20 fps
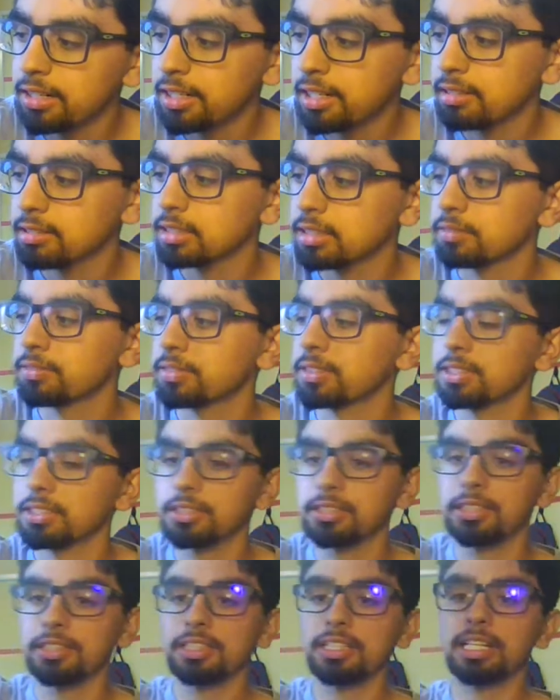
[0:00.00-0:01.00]
That was the first
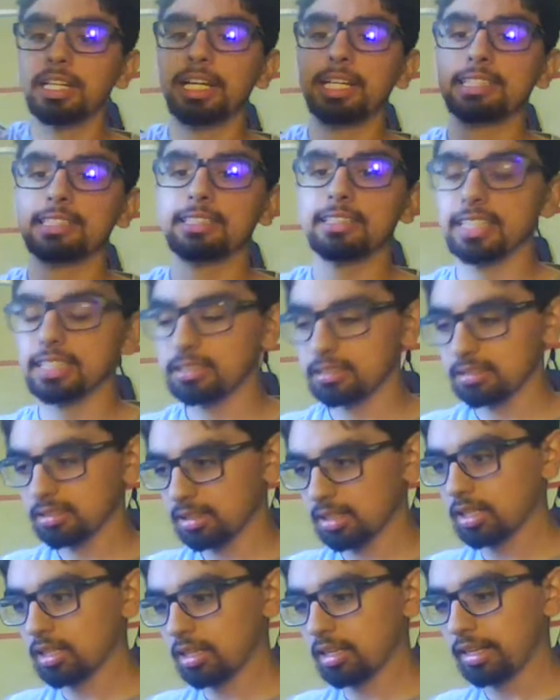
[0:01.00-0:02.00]
car that I actually like
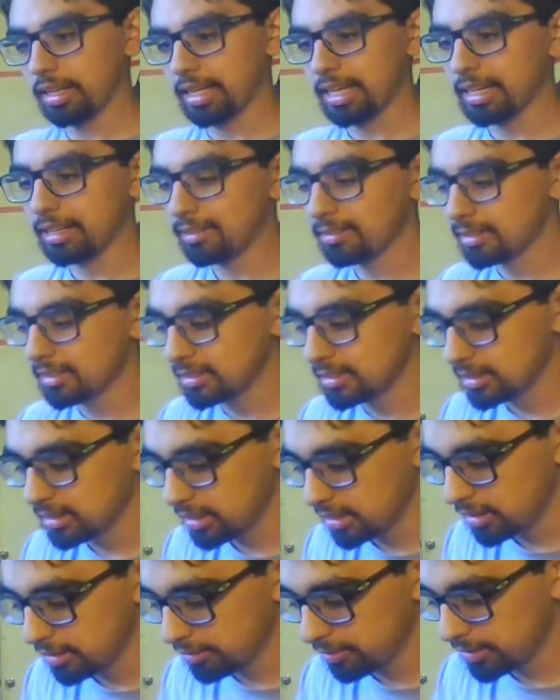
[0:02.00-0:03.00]
held and
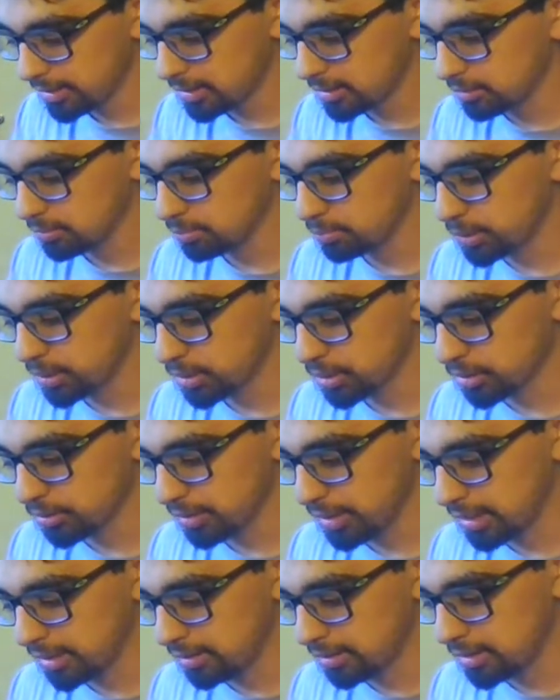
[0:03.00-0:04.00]
stuff and pushed
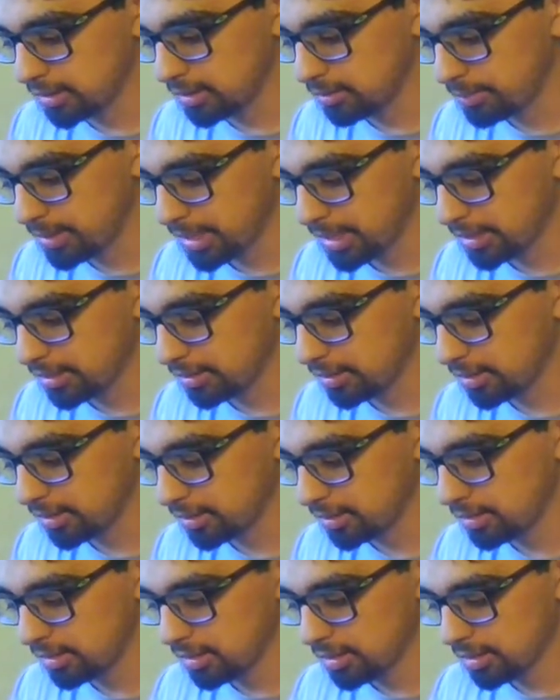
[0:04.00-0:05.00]
around in the backyard